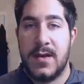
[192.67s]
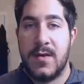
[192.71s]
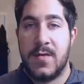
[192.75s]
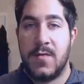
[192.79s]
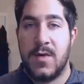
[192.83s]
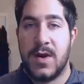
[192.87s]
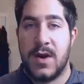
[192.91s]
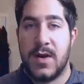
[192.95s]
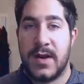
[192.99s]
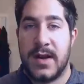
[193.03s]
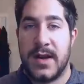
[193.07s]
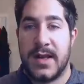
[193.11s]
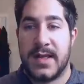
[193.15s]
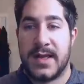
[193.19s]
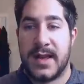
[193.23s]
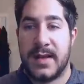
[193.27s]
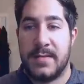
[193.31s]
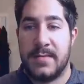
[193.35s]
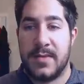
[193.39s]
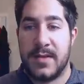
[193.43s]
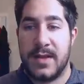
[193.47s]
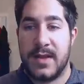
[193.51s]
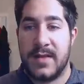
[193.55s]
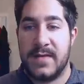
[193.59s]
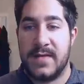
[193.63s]
Whereas I
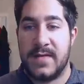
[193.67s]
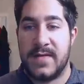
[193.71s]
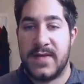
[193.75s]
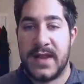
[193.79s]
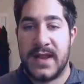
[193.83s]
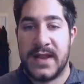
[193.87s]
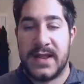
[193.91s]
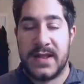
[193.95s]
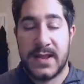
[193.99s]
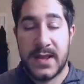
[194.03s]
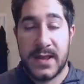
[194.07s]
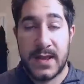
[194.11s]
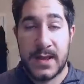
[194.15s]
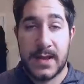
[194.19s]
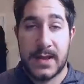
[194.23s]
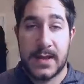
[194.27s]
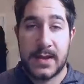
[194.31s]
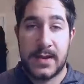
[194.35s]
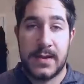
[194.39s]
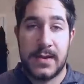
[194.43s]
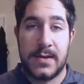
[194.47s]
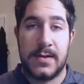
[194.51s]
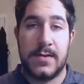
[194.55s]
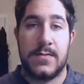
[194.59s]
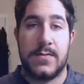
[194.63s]
believe if they
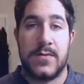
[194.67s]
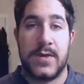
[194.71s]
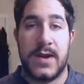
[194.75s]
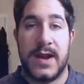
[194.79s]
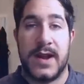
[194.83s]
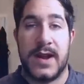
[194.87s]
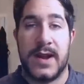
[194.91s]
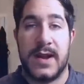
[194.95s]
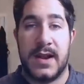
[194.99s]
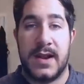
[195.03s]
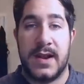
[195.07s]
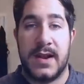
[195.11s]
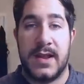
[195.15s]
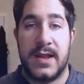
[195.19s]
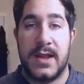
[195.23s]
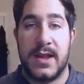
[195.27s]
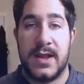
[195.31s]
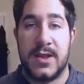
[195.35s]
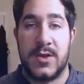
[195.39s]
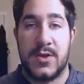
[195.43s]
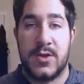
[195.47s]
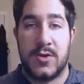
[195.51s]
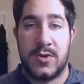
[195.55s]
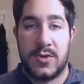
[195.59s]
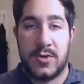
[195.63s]
did, right, and
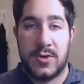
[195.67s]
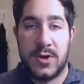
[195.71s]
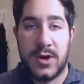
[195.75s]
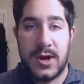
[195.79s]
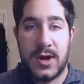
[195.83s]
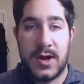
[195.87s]
each,